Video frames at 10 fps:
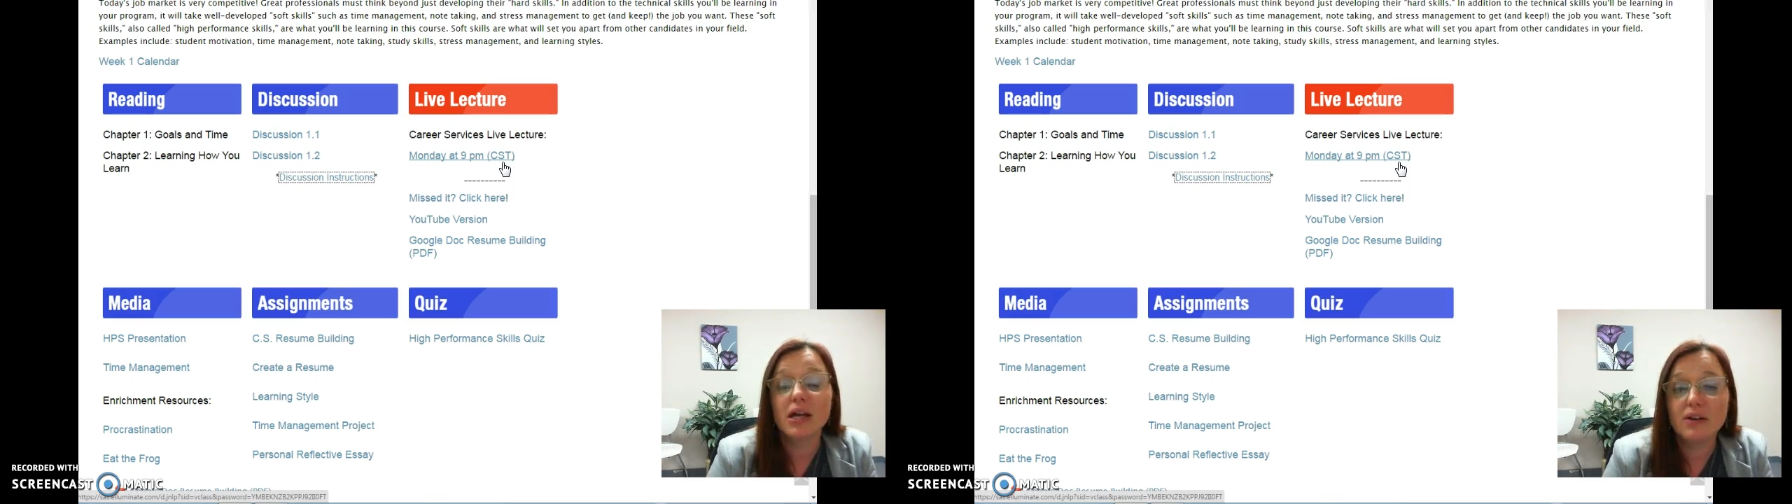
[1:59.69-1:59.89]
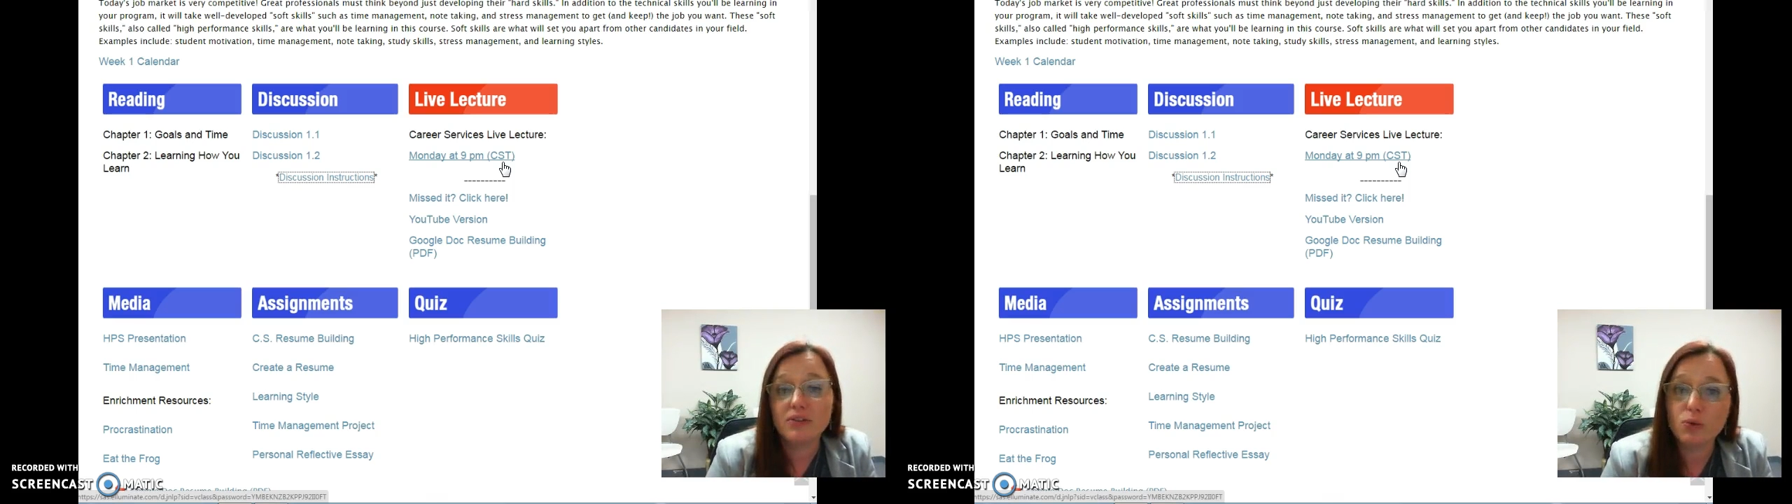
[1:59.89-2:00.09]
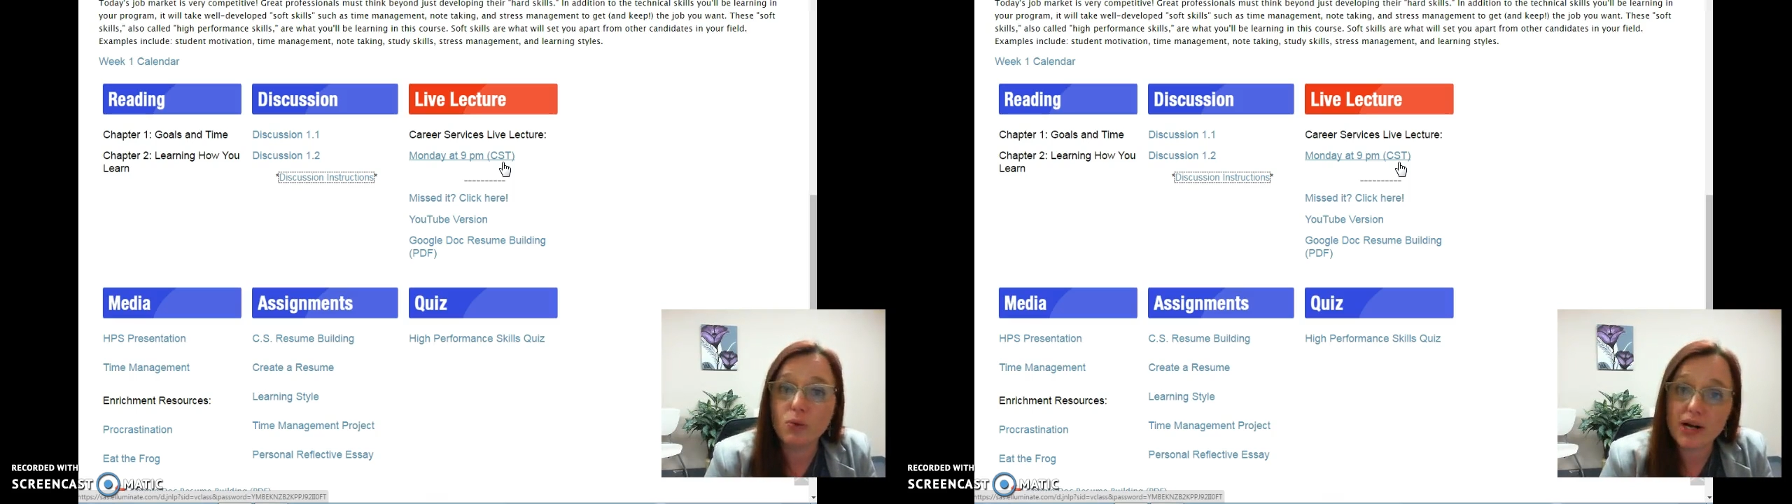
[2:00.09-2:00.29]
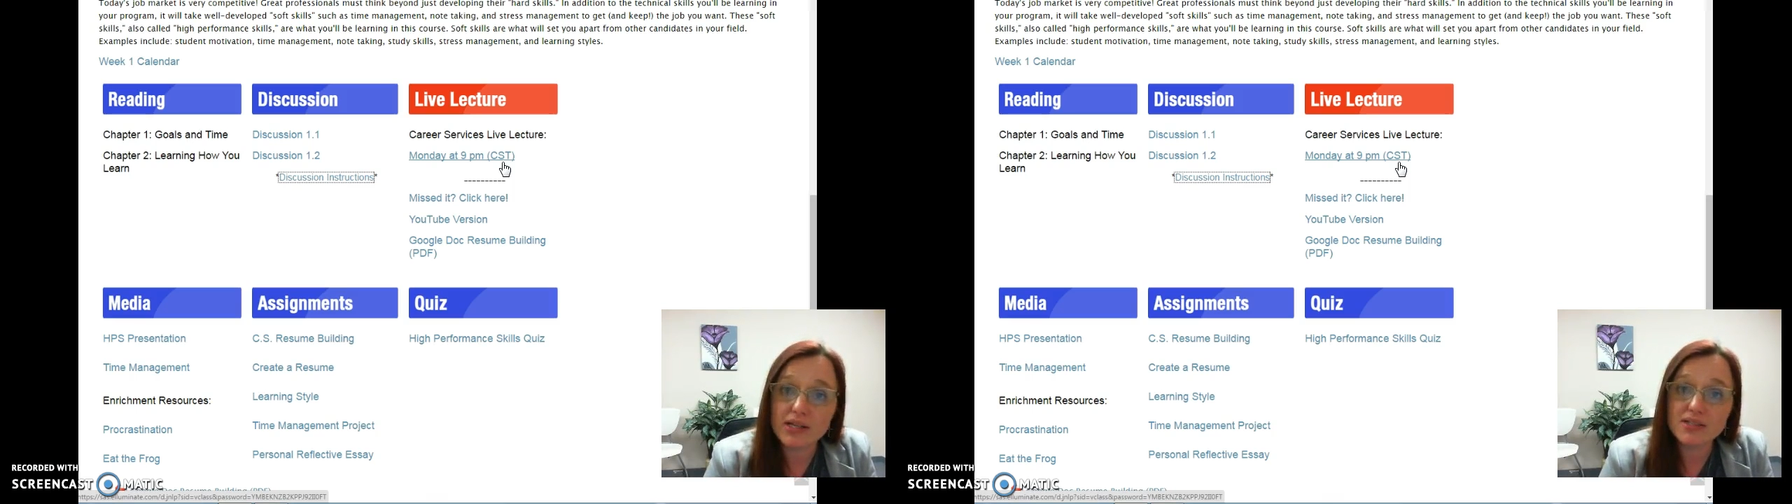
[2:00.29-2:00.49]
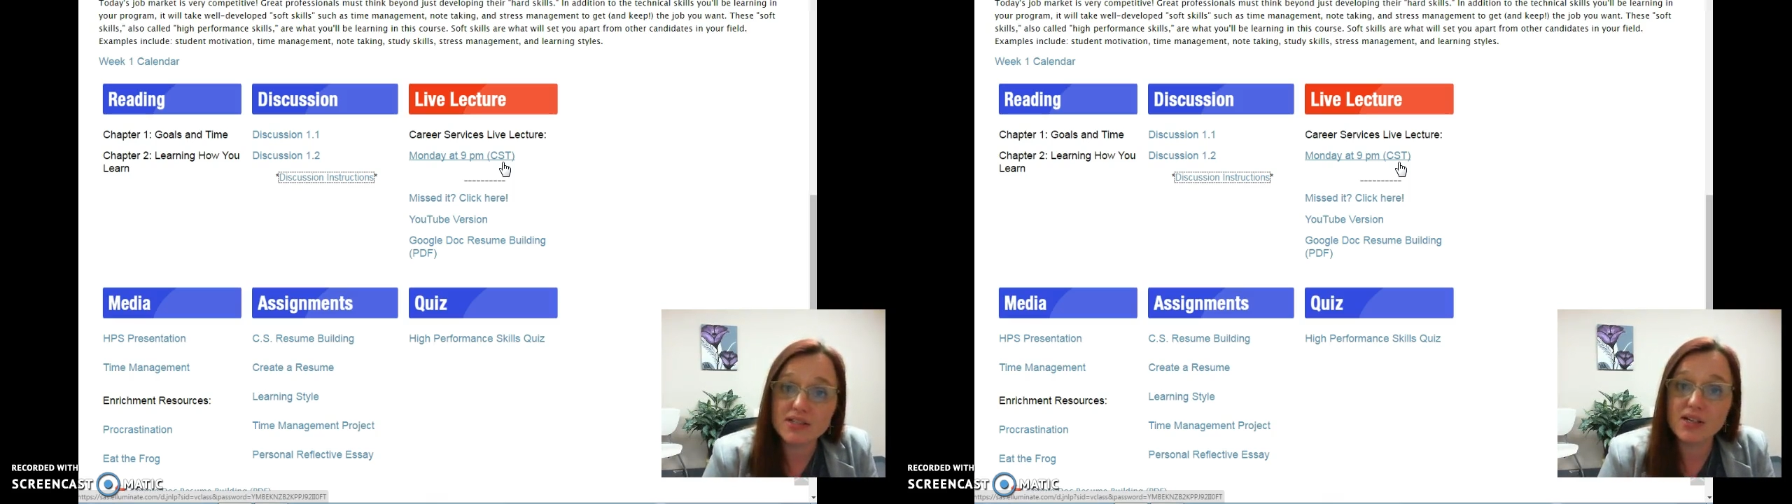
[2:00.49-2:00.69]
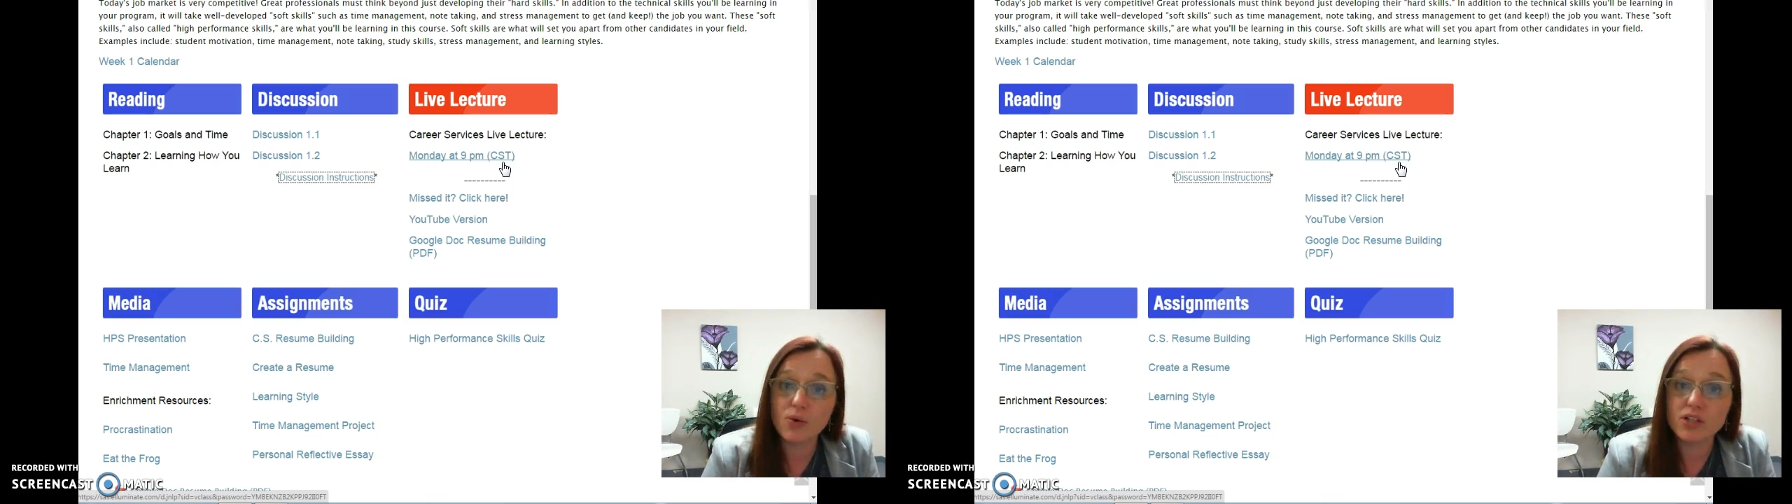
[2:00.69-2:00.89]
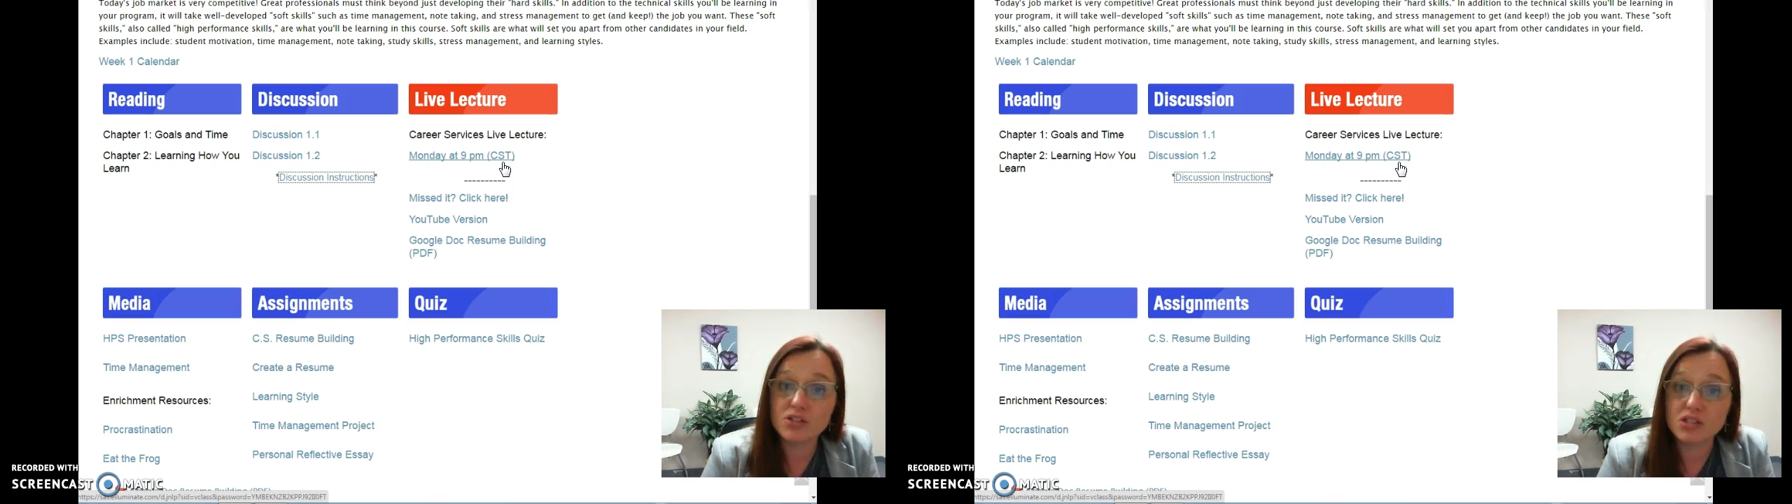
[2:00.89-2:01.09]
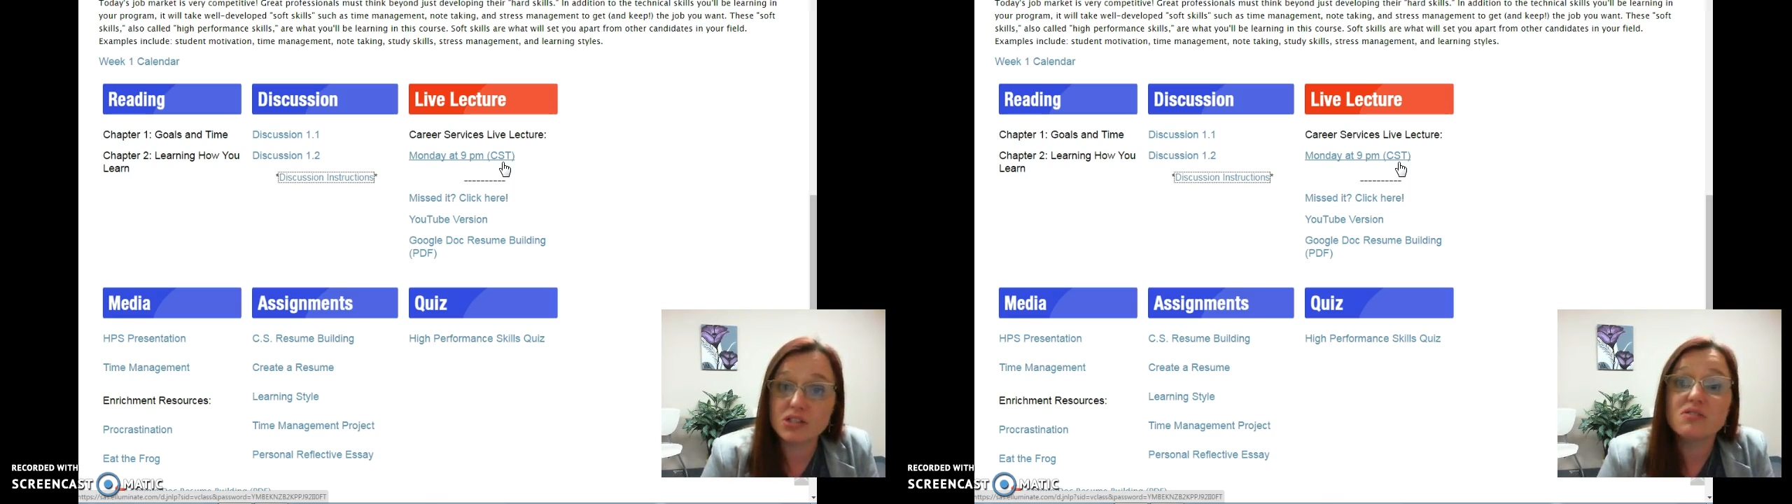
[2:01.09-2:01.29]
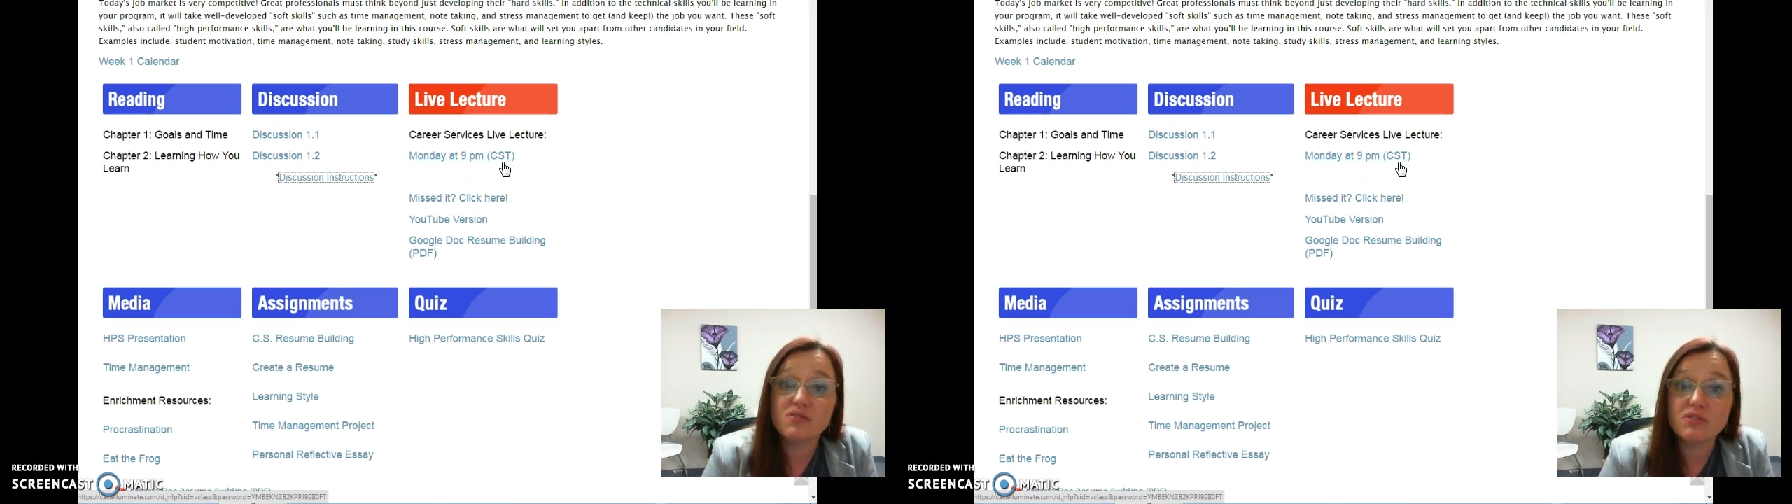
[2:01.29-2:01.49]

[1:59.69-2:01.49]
If you run into any questions,